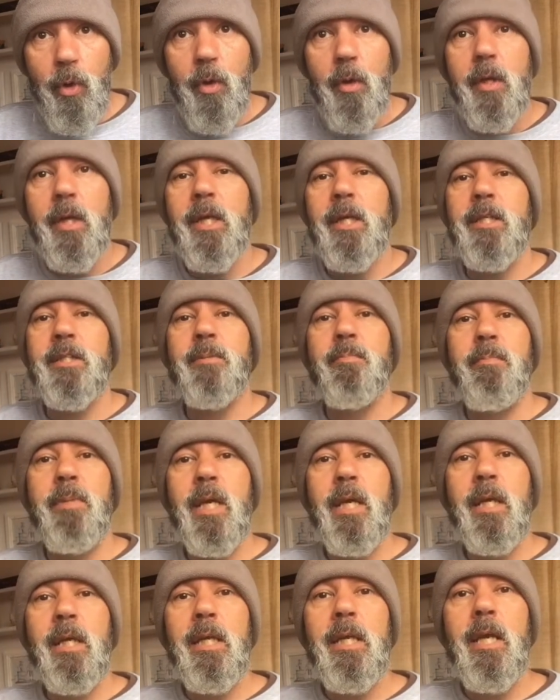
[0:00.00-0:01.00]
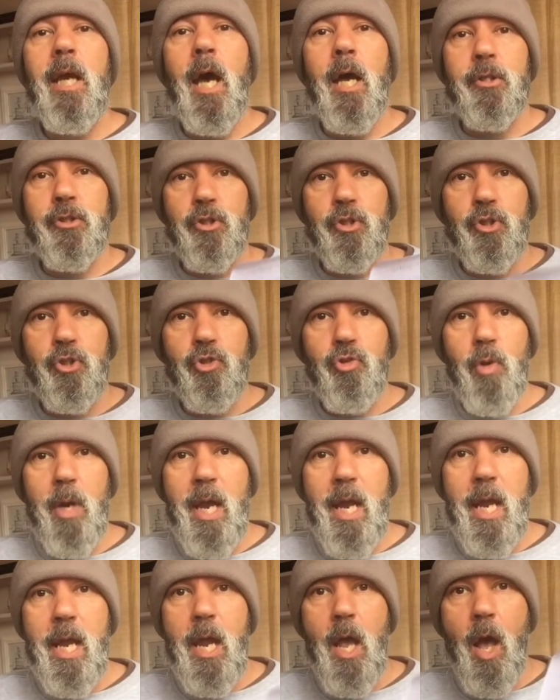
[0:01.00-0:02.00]
it is merely a
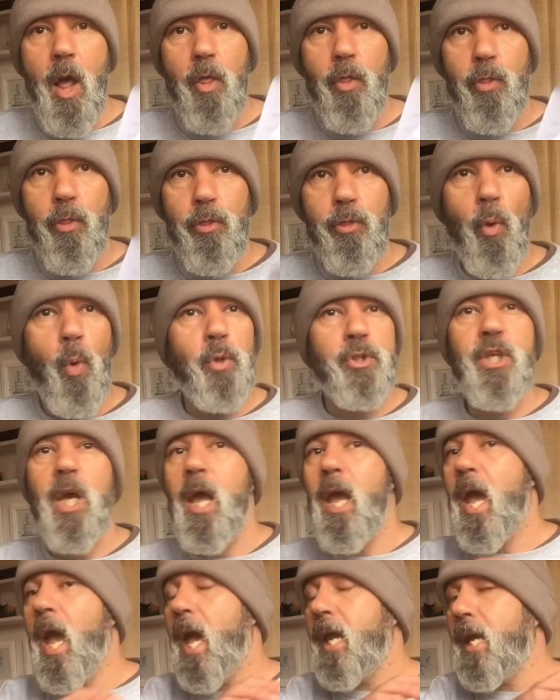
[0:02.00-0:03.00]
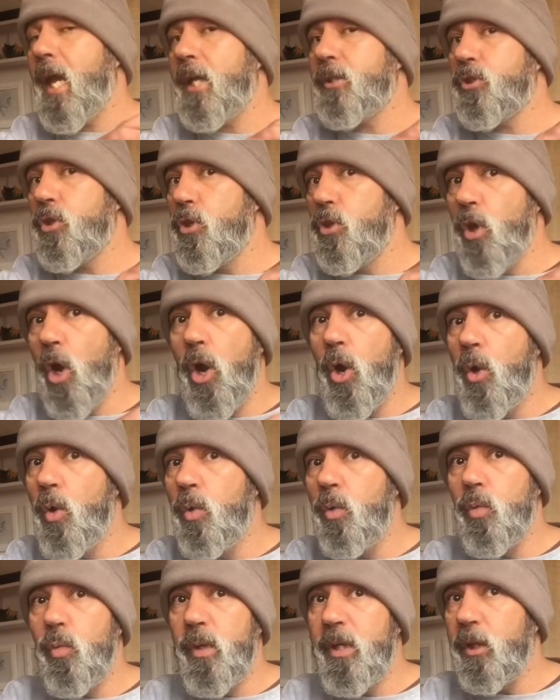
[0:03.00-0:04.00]
stray thought and has no
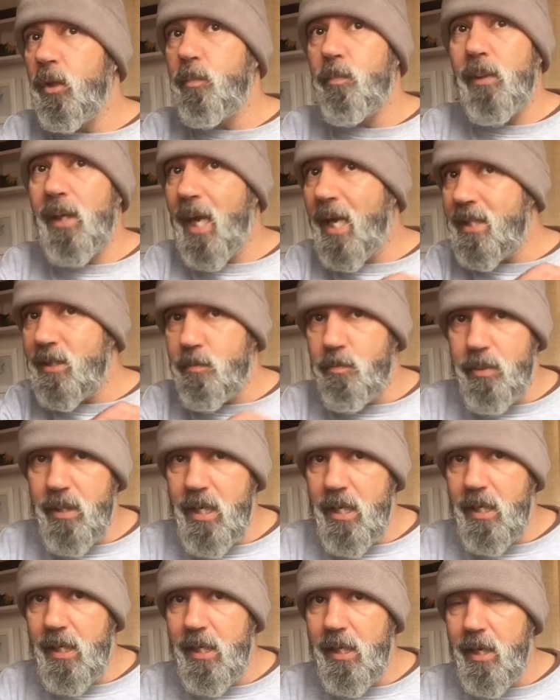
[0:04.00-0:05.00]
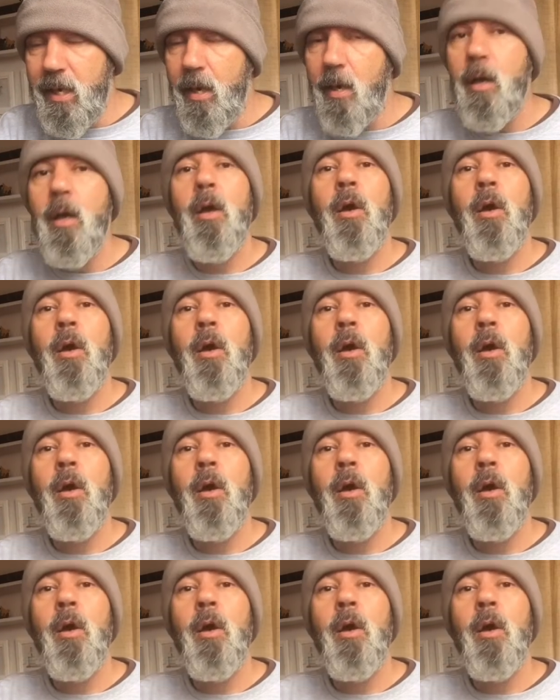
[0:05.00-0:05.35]
real place being here.